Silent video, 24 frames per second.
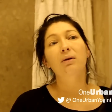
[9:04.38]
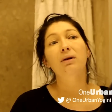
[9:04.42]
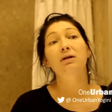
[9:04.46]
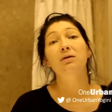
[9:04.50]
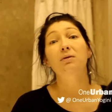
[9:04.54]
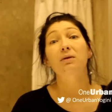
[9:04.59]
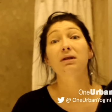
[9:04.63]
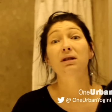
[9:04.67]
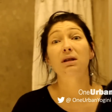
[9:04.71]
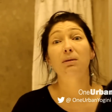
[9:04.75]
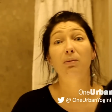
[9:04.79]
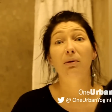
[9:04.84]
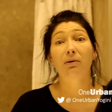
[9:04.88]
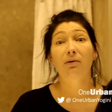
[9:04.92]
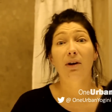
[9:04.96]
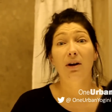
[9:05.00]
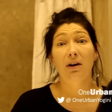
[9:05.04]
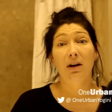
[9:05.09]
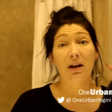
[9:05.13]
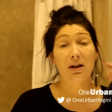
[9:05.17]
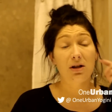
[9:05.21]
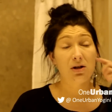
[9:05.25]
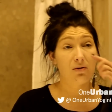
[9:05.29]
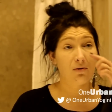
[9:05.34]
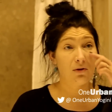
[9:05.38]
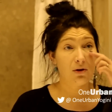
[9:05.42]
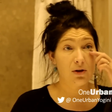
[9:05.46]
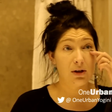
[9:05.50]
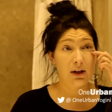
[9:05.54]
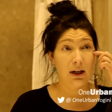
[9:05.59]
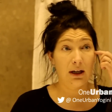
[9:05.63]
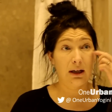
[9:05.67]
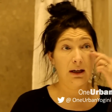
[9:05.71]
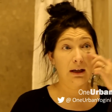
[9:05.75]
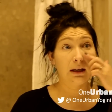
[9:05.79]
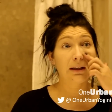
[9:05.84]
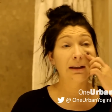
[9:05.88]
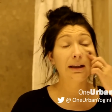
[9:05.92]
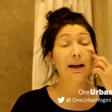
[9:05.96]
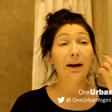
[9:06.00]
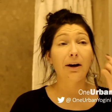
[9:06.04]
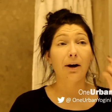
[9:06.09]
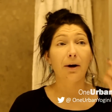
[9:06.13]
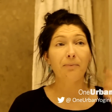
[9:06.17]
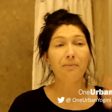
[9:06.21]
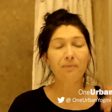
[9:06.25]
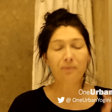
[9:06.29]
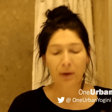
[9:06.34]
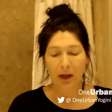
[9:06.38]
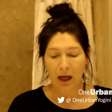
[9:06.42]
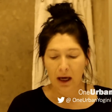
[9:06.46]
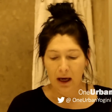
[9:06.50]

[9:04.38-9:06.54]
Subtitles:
go into a deeper foundation routine later.